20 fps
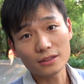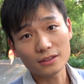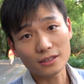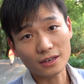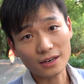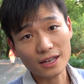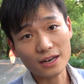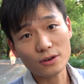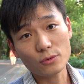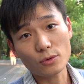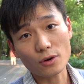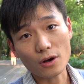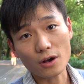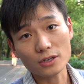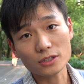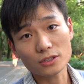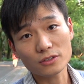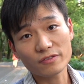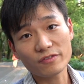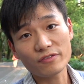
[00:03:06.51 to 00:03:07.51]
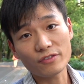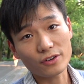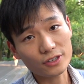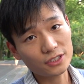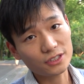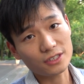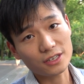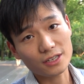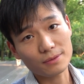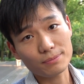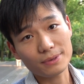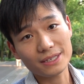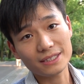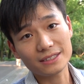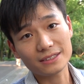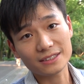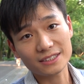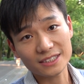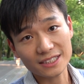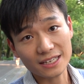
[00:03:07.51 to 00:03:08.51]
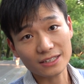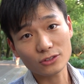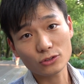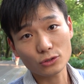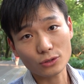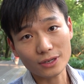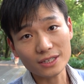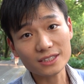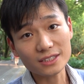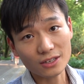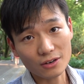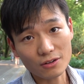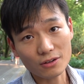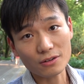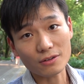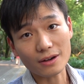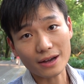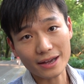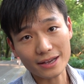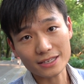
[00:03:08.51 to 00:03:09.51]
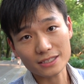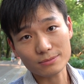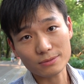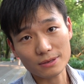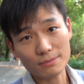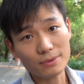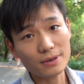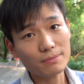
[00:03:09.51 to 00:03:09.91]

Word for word: The letter will also firstly be sent to its local ISP,